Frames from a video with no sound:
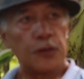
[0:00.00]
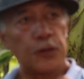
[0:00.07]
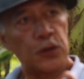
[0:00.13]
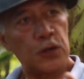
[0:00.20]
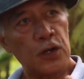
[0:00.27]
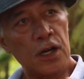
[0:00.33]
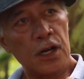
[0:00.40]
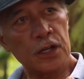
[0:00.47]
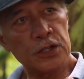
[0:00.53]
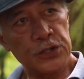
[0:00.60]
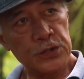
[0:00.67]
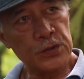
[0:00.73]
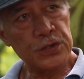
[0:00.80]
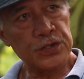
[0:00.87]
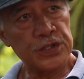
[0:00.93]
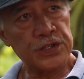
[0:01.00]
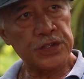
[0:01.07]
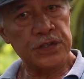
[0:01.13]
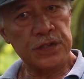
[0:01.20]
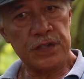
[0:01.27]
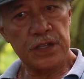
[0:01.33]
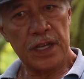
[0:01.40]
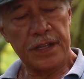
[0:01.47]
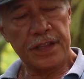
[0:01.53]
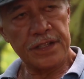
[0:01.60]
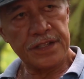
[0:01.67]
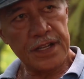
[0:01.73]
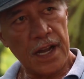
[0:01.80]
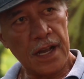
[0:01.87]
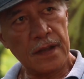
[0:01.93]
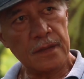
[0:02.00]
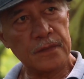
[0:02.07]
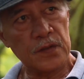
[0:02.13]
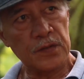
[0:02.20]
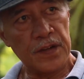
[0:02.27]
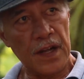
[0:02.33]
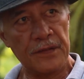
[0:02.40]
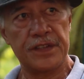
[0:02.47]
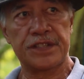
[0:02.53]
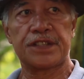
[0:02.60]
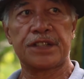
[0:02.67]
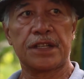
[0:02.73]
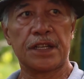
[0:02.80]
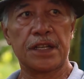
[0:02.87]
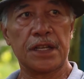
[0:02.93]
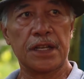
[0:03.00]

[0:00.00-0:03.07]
for use at the time of harvesting.